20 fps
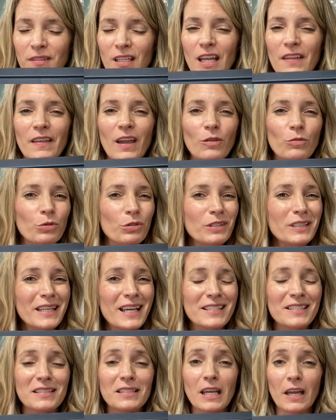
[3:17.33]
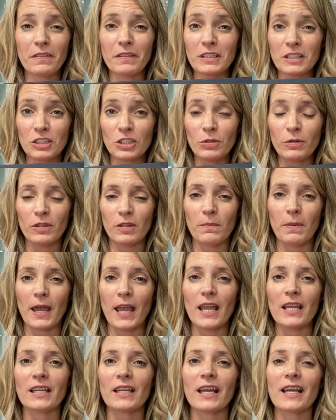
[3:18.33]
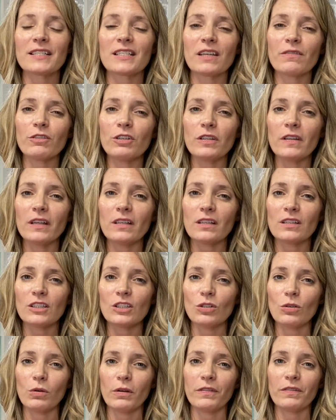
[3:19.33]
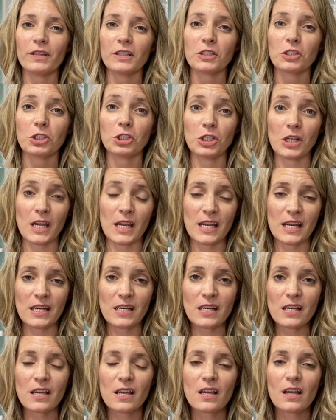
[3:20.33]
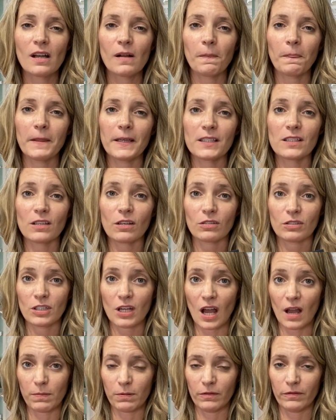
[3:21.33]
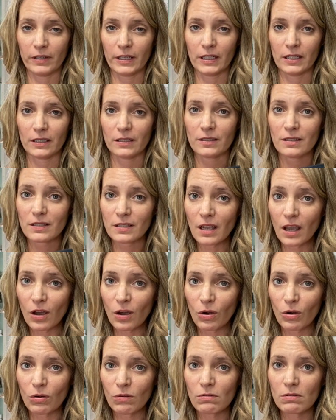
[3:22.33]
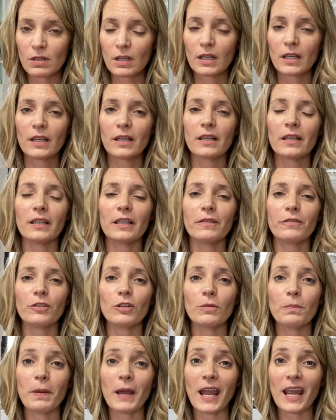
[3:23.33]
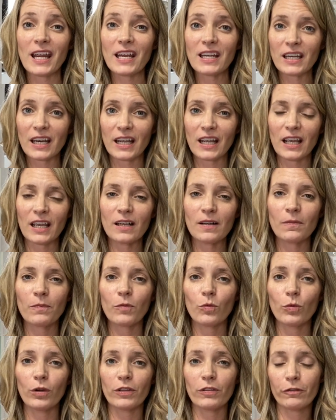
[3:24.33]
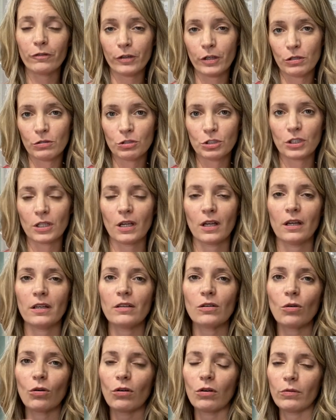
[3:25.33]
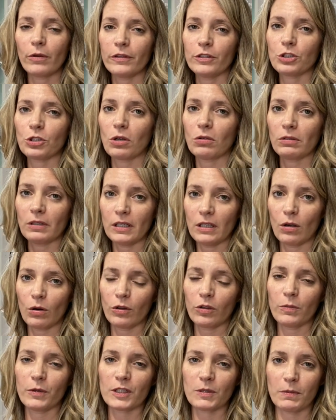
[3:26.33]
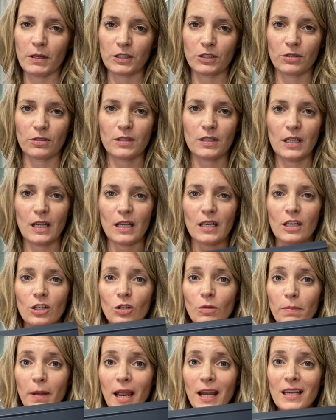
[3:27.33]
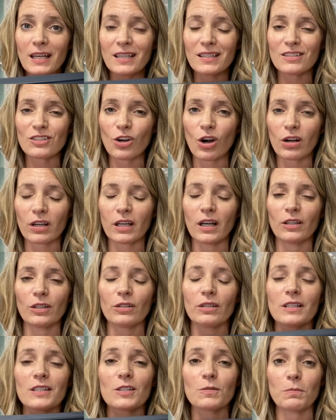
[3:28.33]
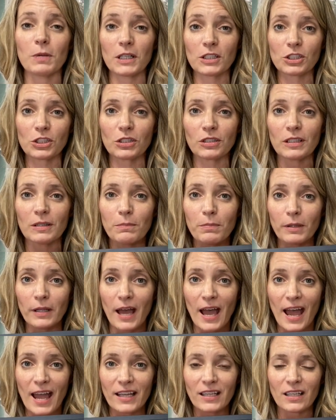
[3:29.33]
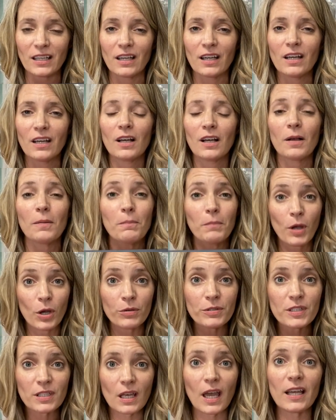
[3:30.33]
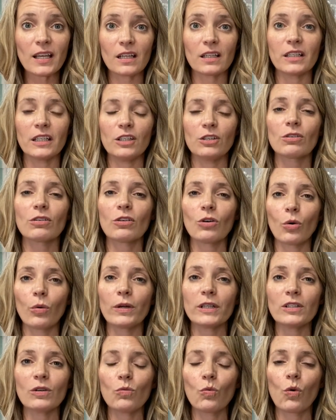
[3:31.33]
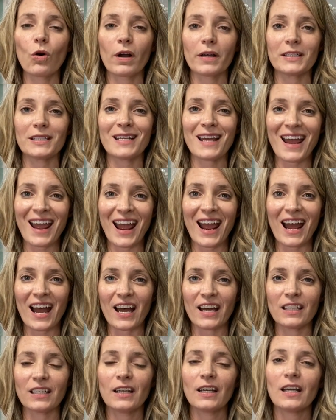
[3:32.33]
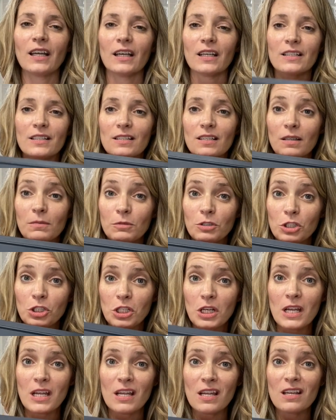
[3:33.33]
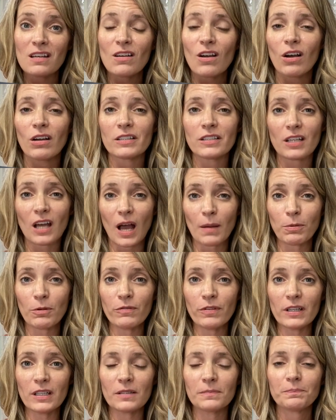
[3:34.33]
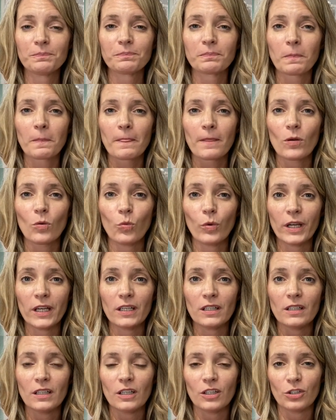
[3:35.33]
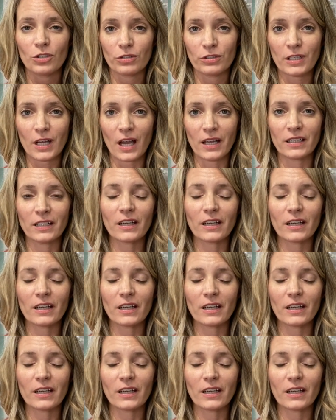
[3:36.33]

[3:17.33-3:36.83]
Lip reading: And that really has nothing to do with the paint. It has everything to do with the sheen that's on top of it. So if you're painting with Fusion or with Jolie or with Miss Mustard Seed and you're painting a dark color, especially black, most likely you're going to want to add some sheen on top of it when you're done.